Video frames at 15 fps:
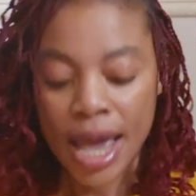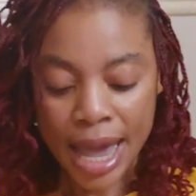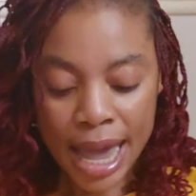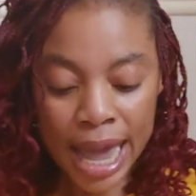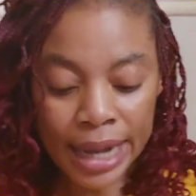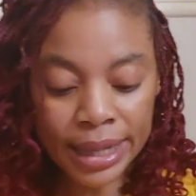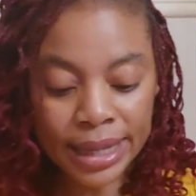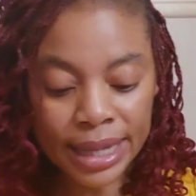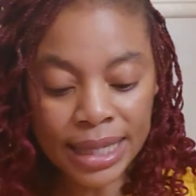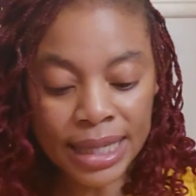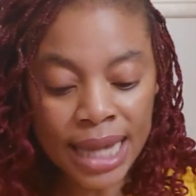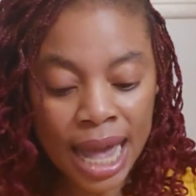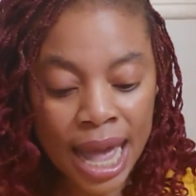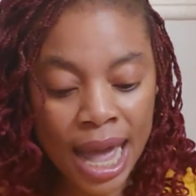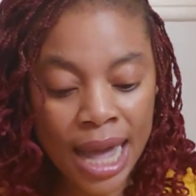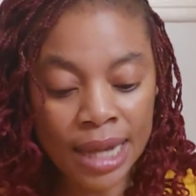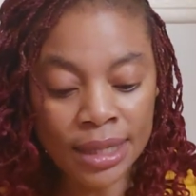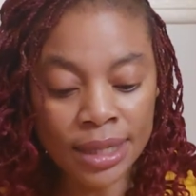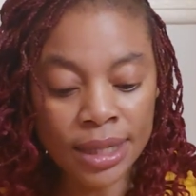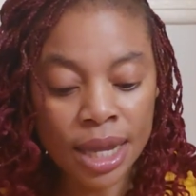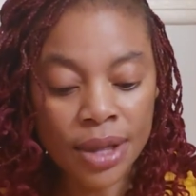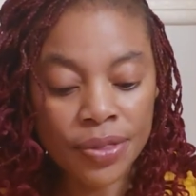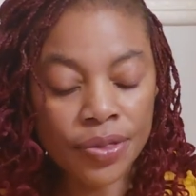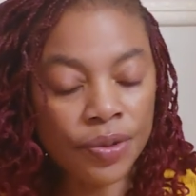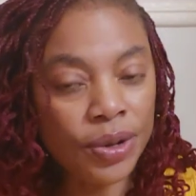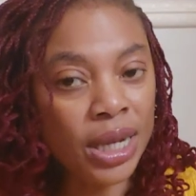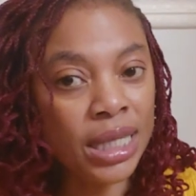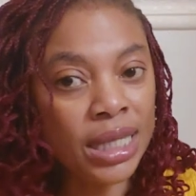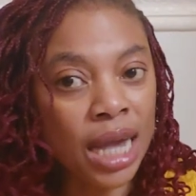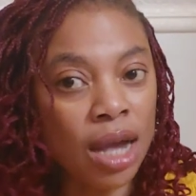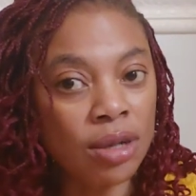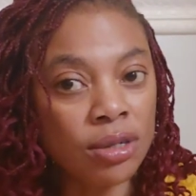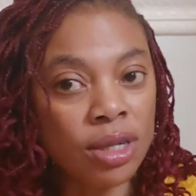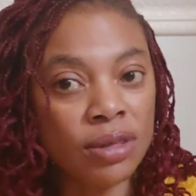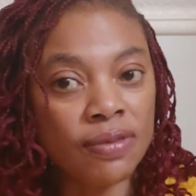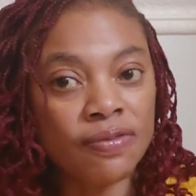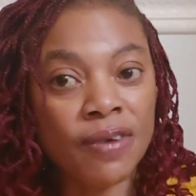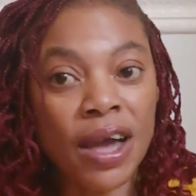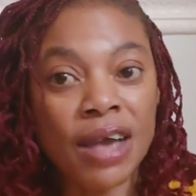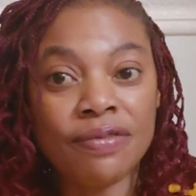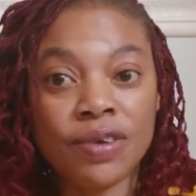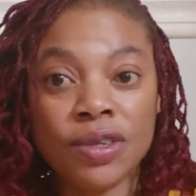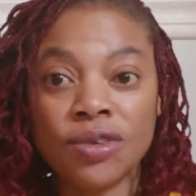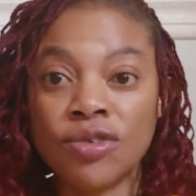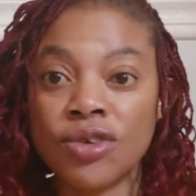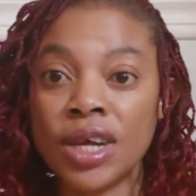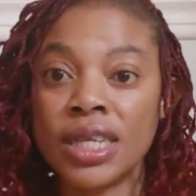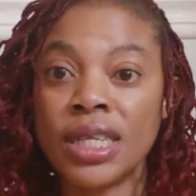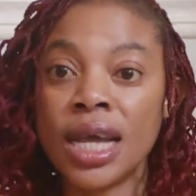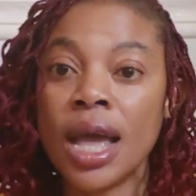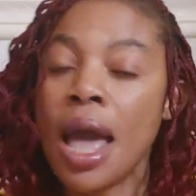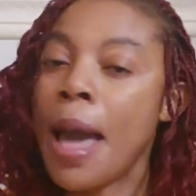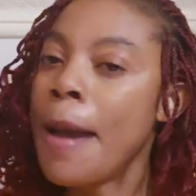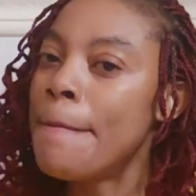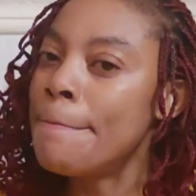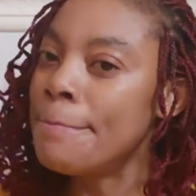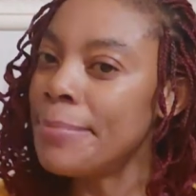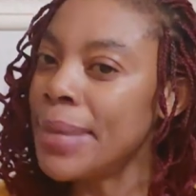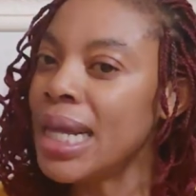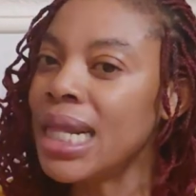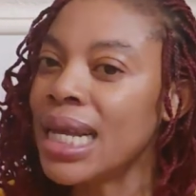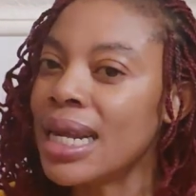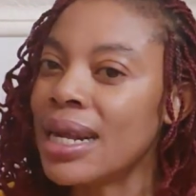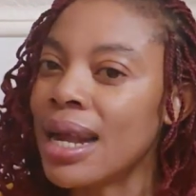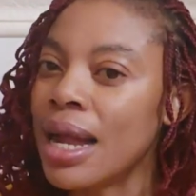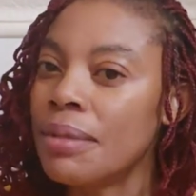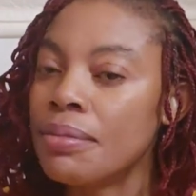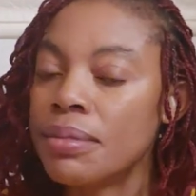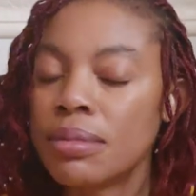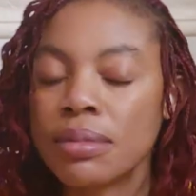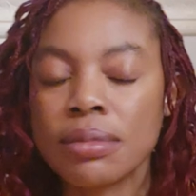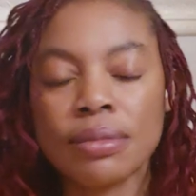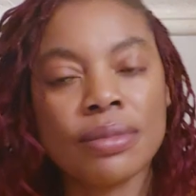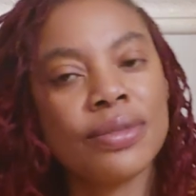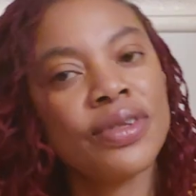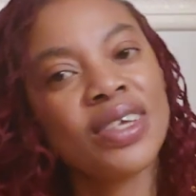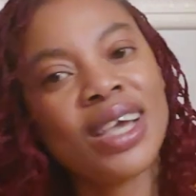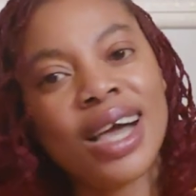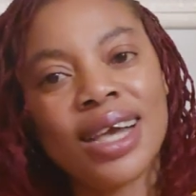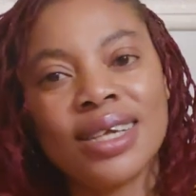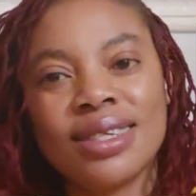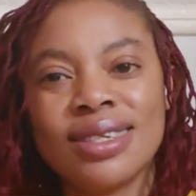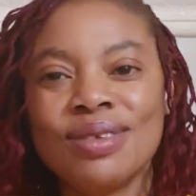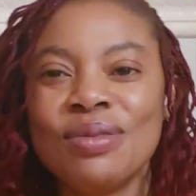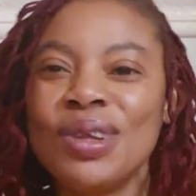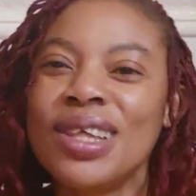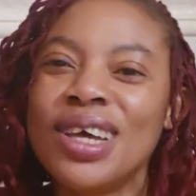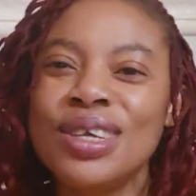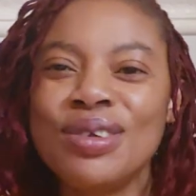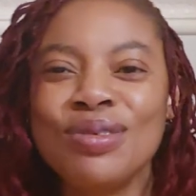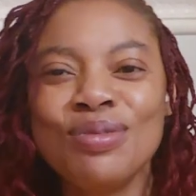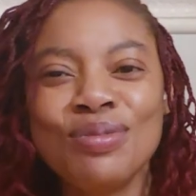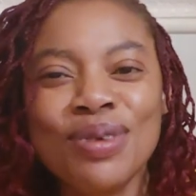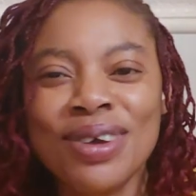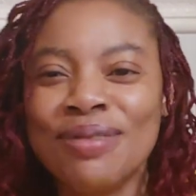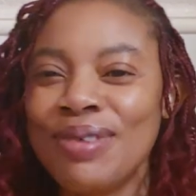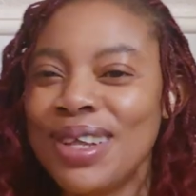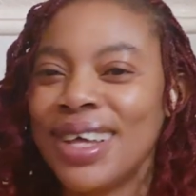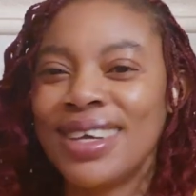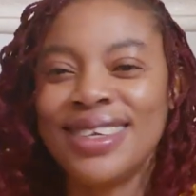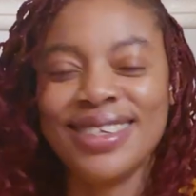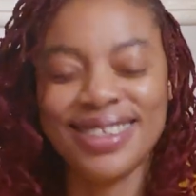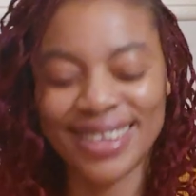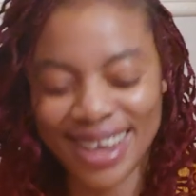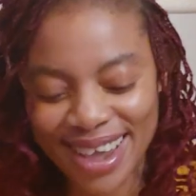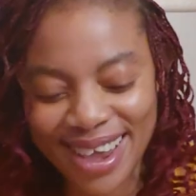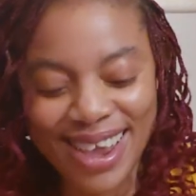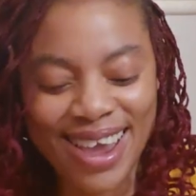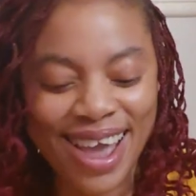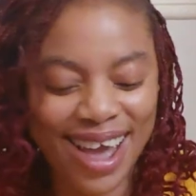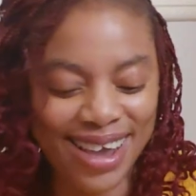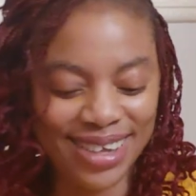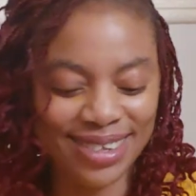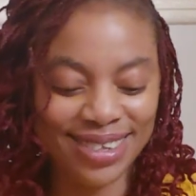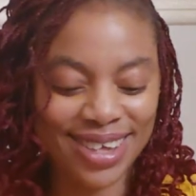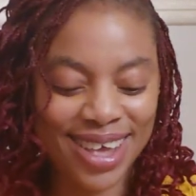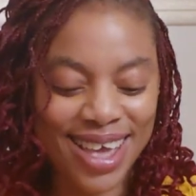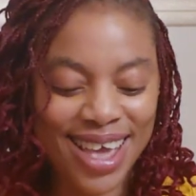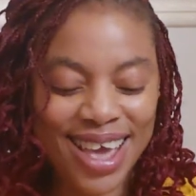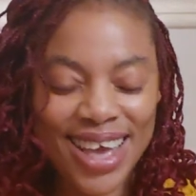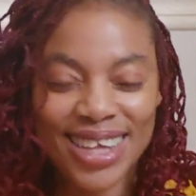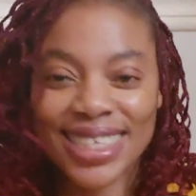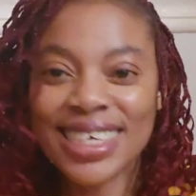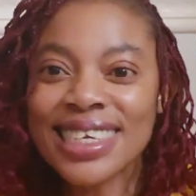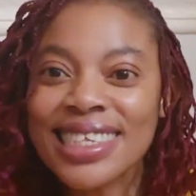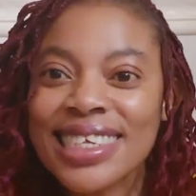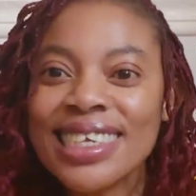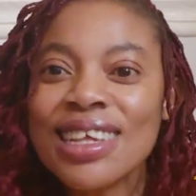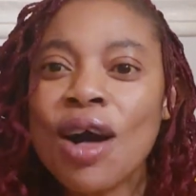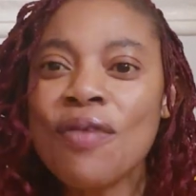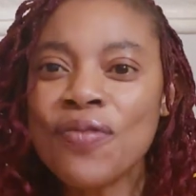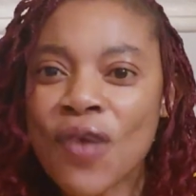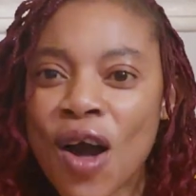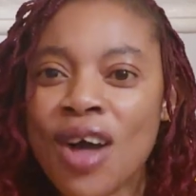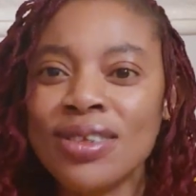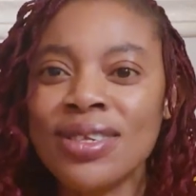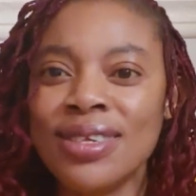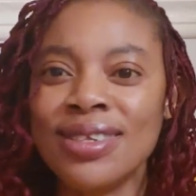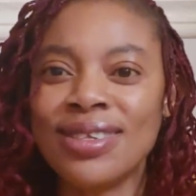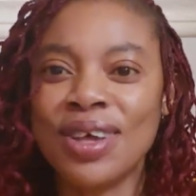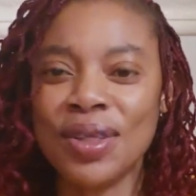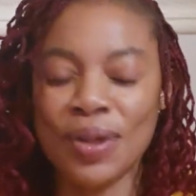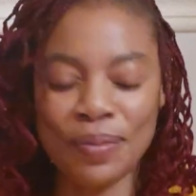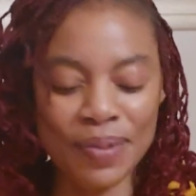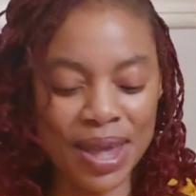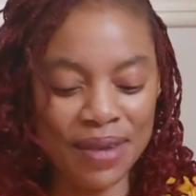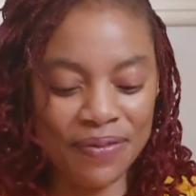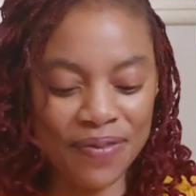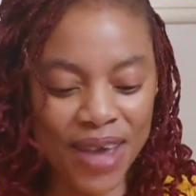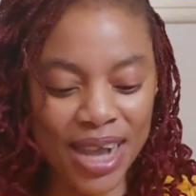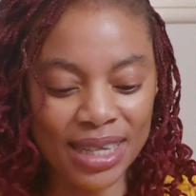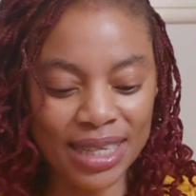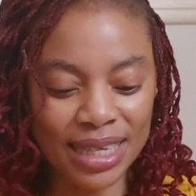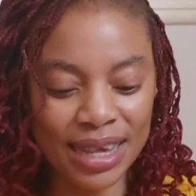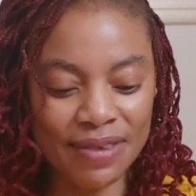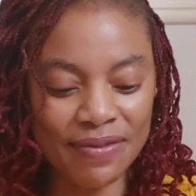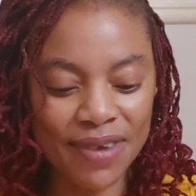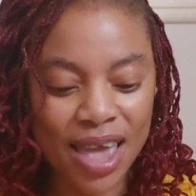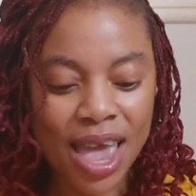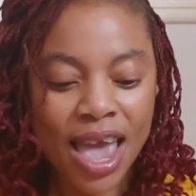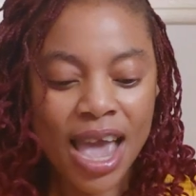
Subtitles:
And this has 3,500 milligram. Guys, what are you saying, guys? This is, of course, it's gonna be effective.